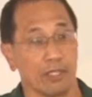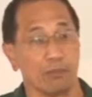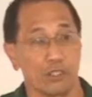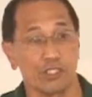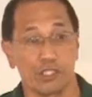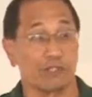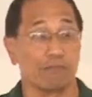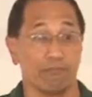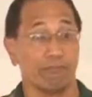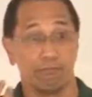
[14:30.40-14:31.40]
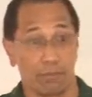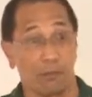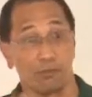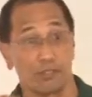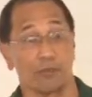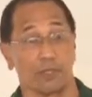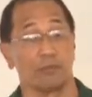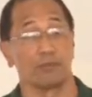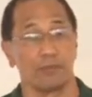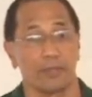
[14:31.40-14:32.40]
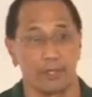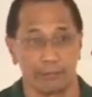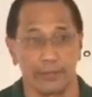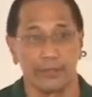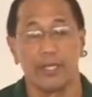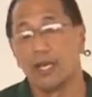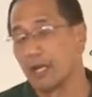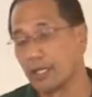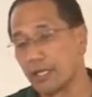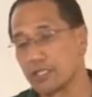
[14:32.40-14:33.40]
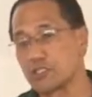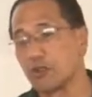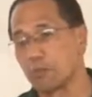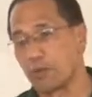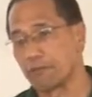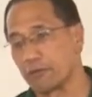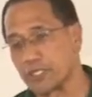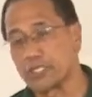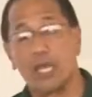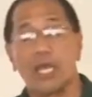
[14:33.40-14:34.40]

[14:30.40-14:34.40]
tub, which is just bubbles coming up the wrong way. Again, to your preference.